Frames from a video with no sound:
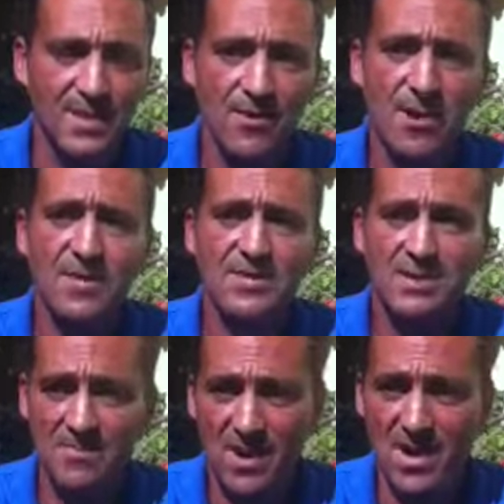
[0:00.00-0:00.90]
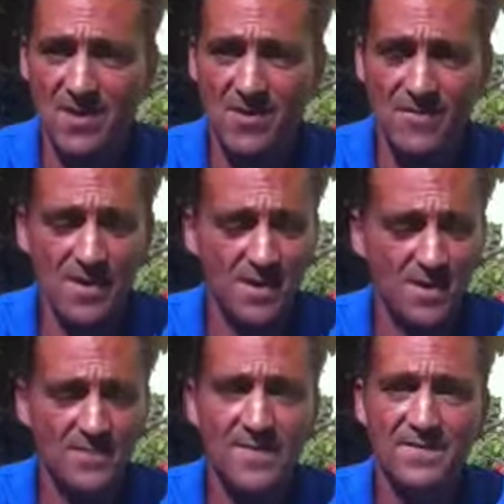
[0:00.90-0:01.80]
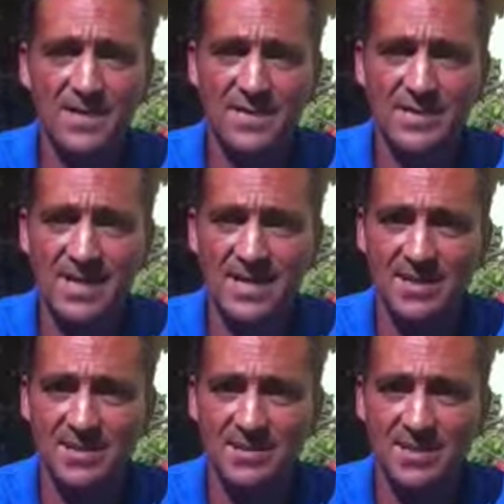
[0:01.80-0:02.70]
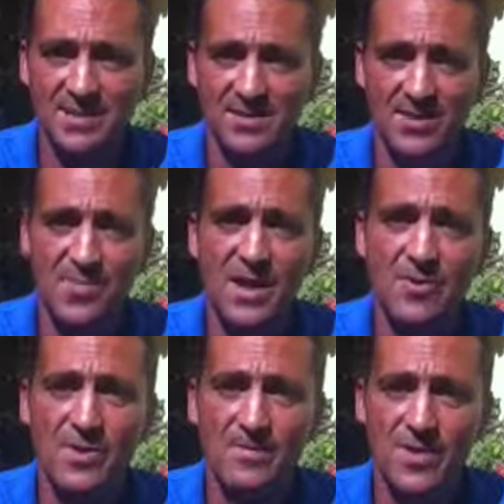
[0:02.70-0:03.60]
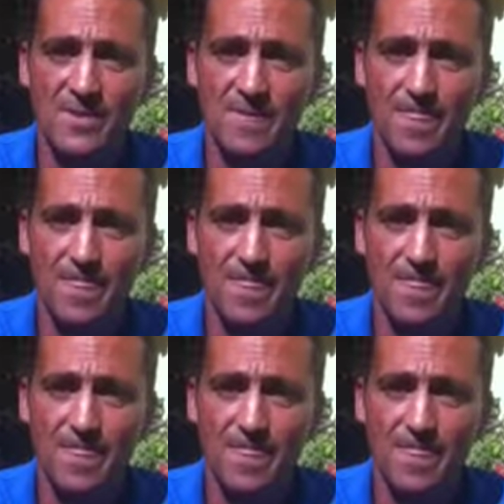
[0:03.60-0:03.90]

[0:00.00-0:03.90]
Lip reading: Now I'm going to take mine over 15 seconds, so bear with me.